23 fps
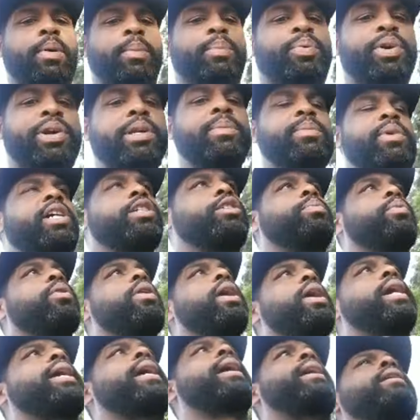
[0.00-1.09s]
But pretty much, bro,
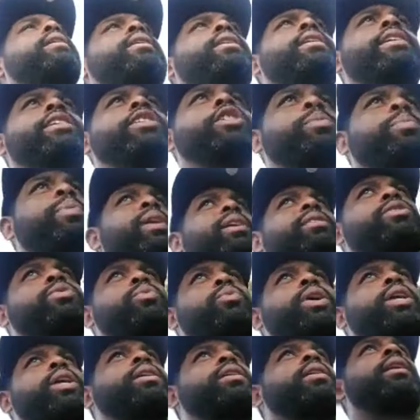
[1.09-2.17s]
I got Spence
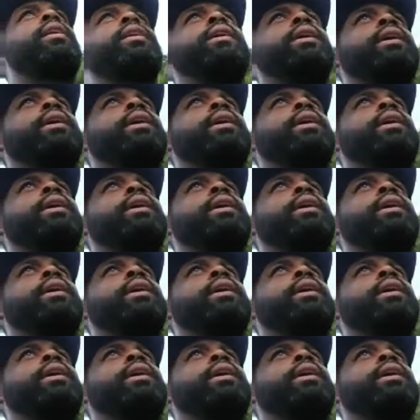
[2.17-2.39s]
winning.